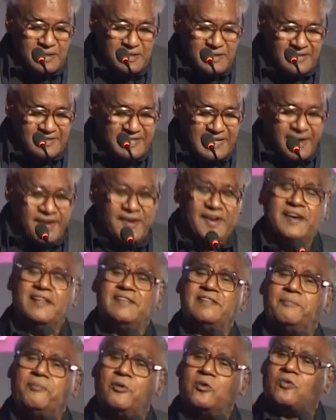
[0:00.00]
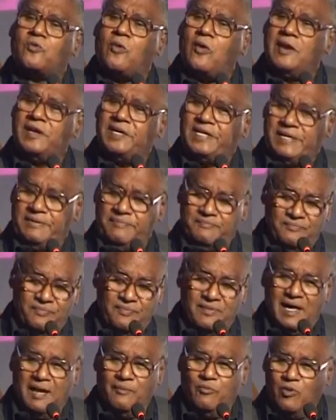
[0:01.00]
The second is about quality.
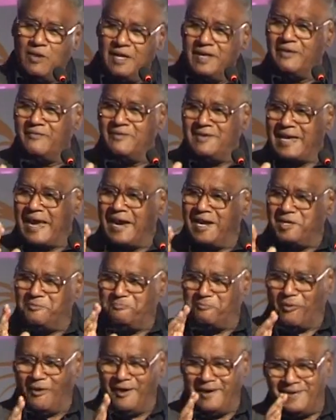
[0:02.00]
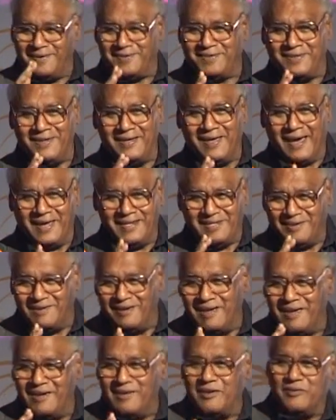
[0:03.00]
I'm only giving 8 points, I
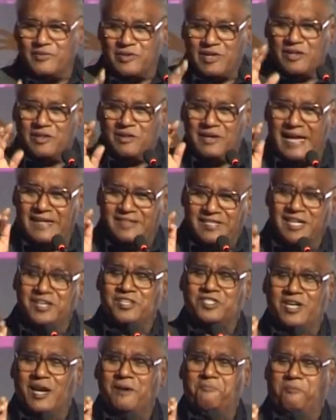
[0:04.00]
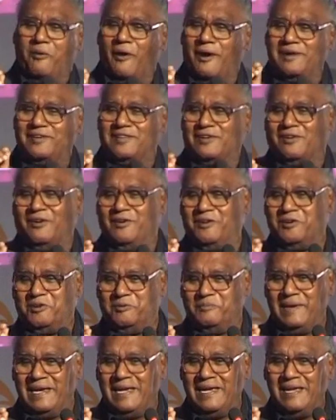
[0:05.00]
think, which are the essential points, according
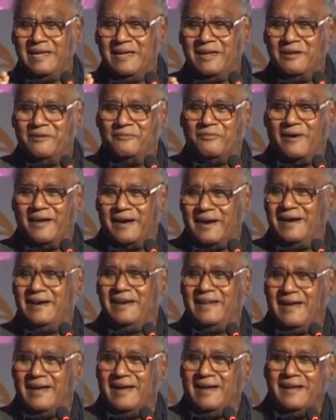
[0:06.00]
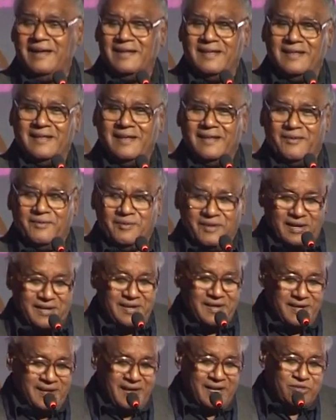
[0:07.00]
to me, for India
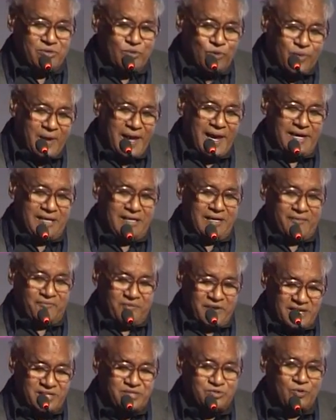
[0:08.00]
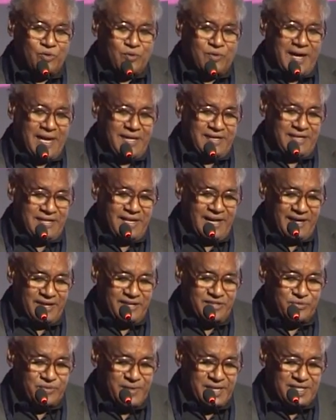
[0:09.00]
to look at, for us to look at in higher
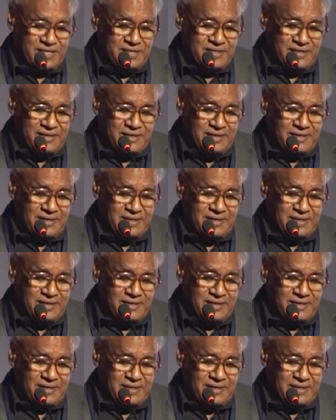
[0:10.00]
education.